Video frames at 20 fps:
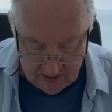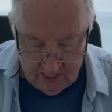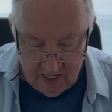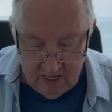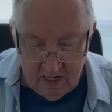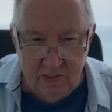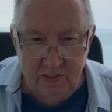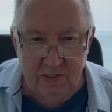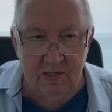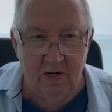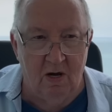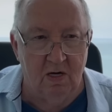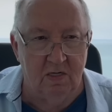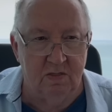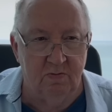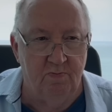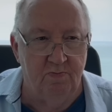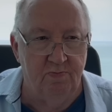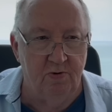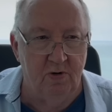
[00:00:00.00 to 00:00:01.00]
Ace talks
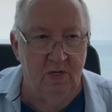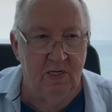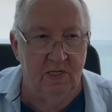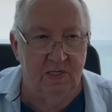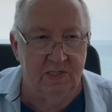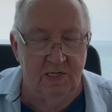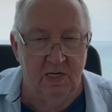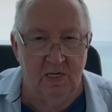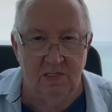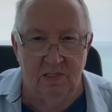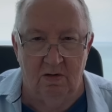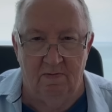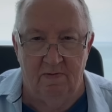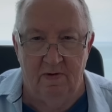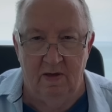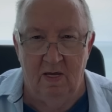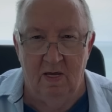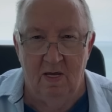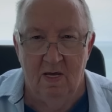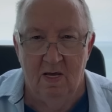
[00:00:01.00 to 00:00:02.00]
pretty
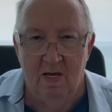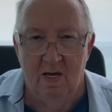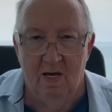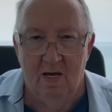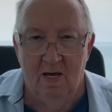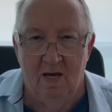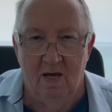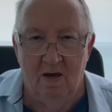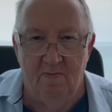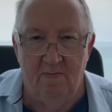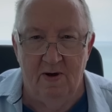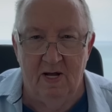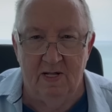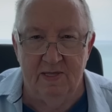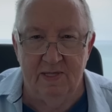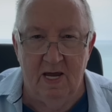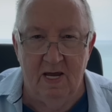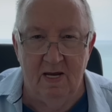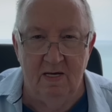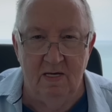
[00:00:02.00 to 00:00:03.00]
extensively about
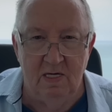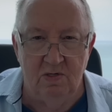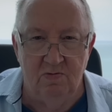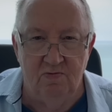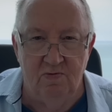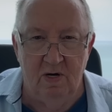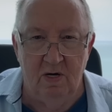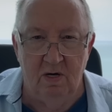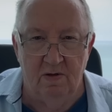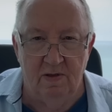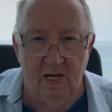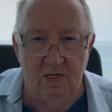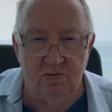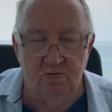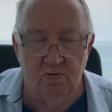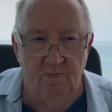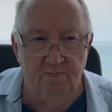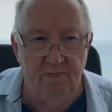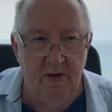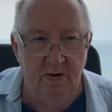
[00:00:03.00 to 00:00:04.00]
that in this video. That's
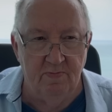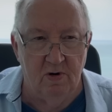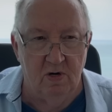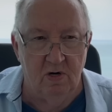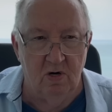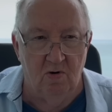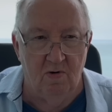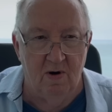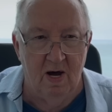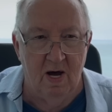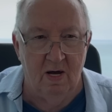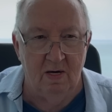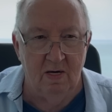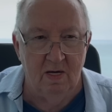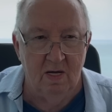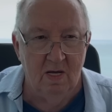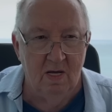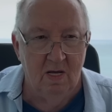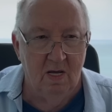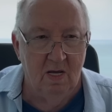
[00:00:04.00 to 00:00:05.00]
where people go out
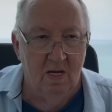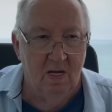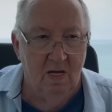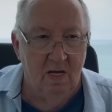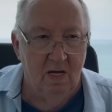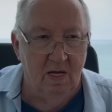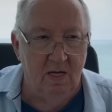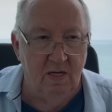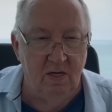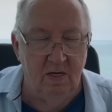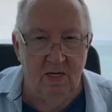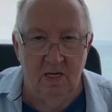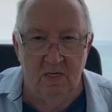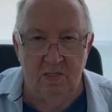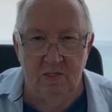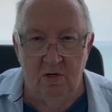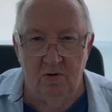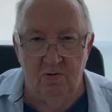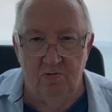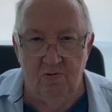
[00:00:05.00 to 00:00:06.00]
and you
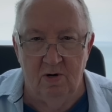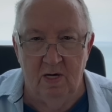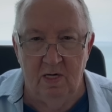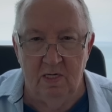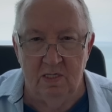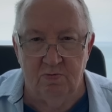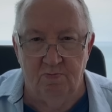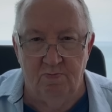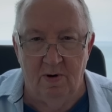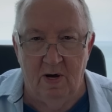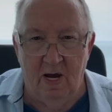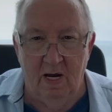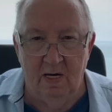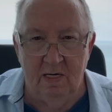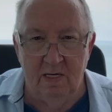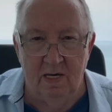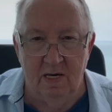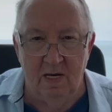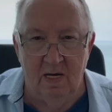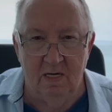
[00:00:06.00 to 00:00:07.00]
get your drink spiked,
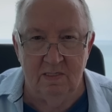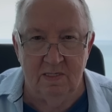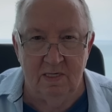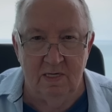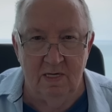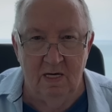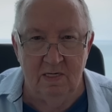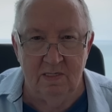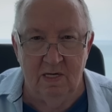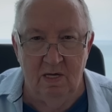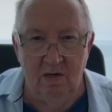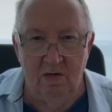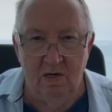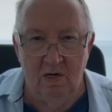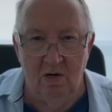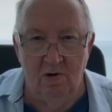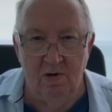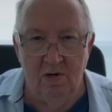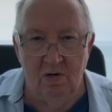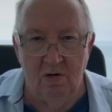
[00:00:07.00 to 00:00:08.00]
and next thing you
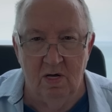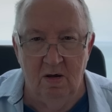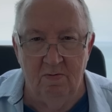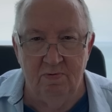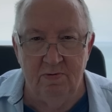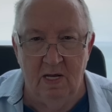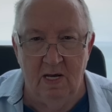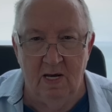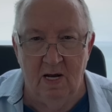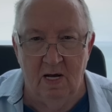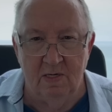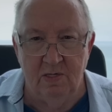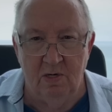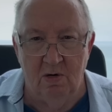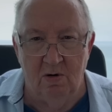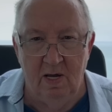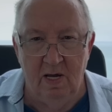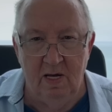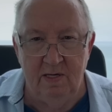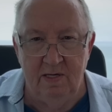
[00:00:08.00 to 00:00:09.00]
know, you're emptying out
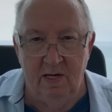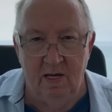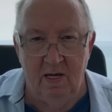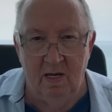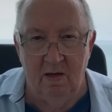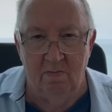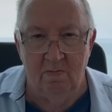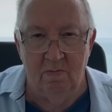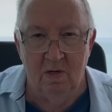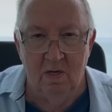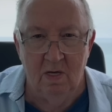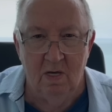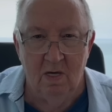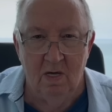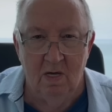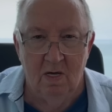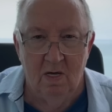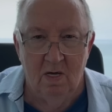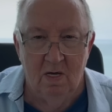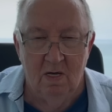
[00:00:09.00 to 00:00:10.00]
your ATM
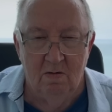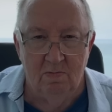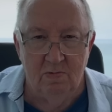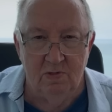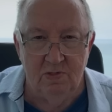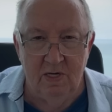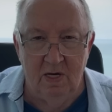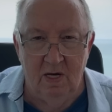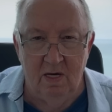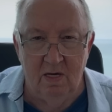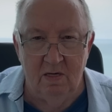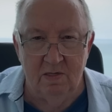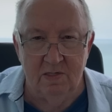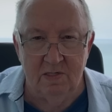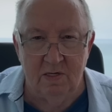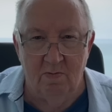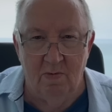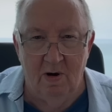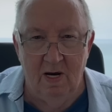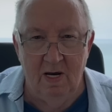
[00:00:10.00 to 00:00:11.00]
machine to
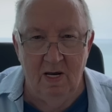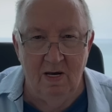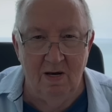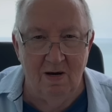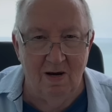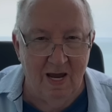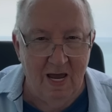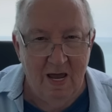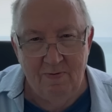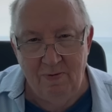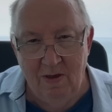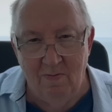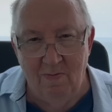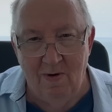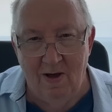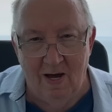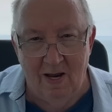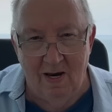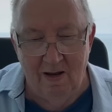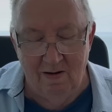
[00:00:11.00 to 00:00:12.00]
somebody and you're happy
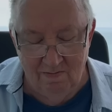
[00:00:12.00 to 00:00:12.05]
about it,